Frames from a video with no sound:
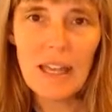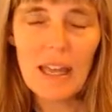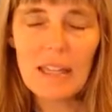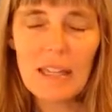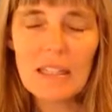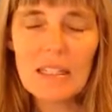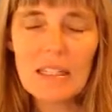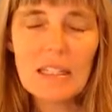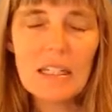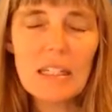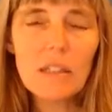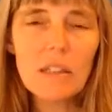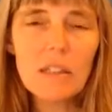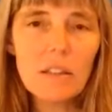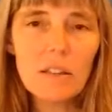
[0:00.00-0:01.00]
And to see
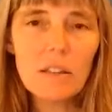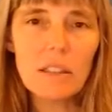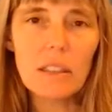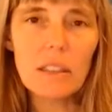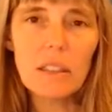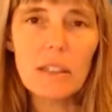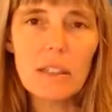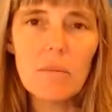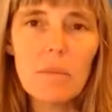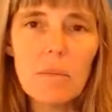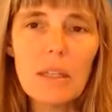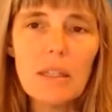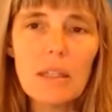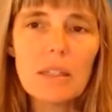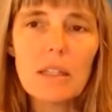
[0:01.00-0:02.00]
clearly
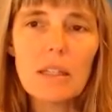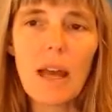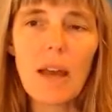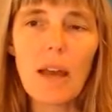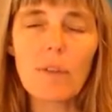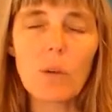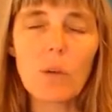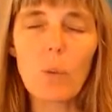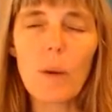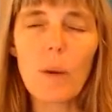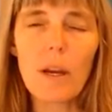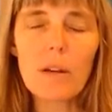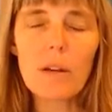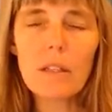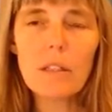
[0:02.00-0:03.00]
means to have an
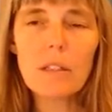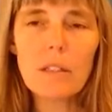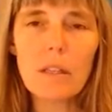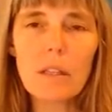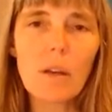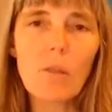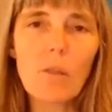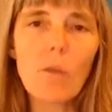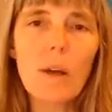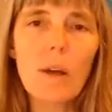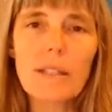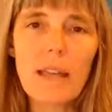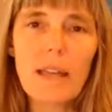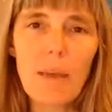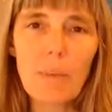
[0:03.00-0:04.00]
awareness of
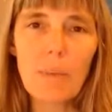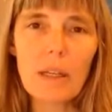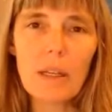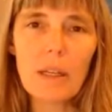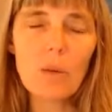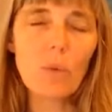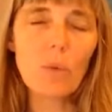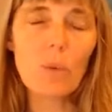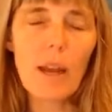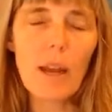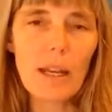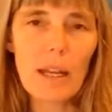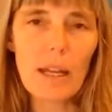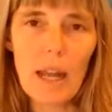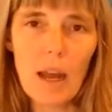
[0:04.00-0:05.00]
what's happening
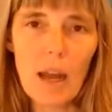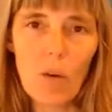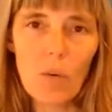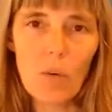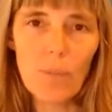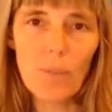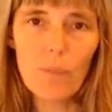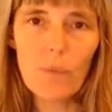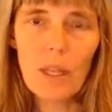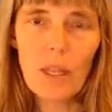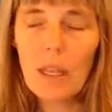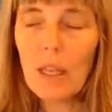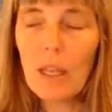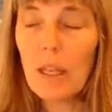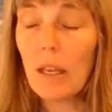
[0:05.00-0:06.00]
right now.
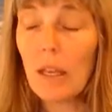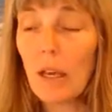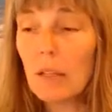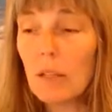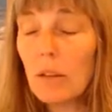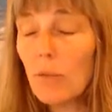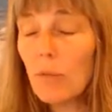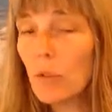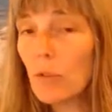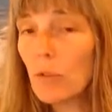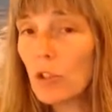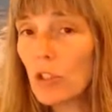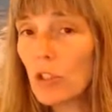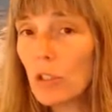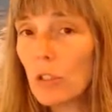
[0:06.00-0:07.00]
Not in the
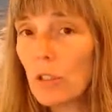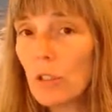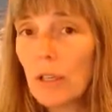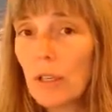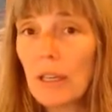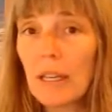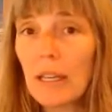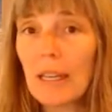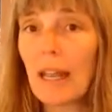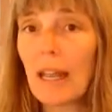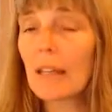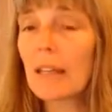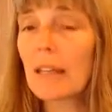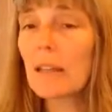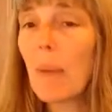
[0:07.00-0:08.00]
future,
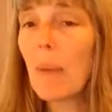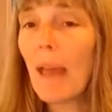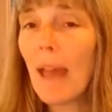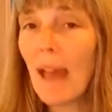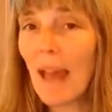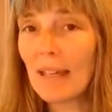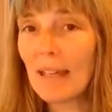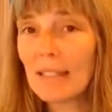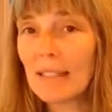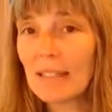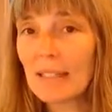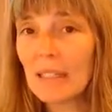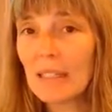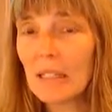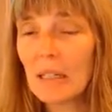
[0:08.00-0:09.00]
not in the
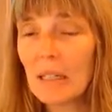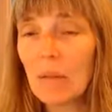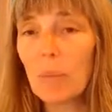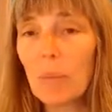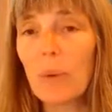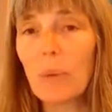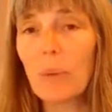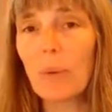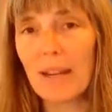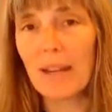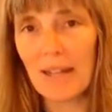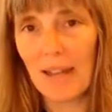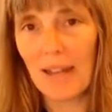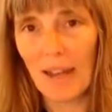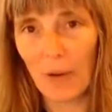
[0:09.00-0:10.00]
past, but right
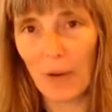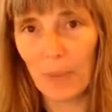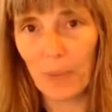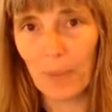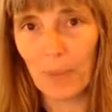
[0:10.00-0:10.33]
now.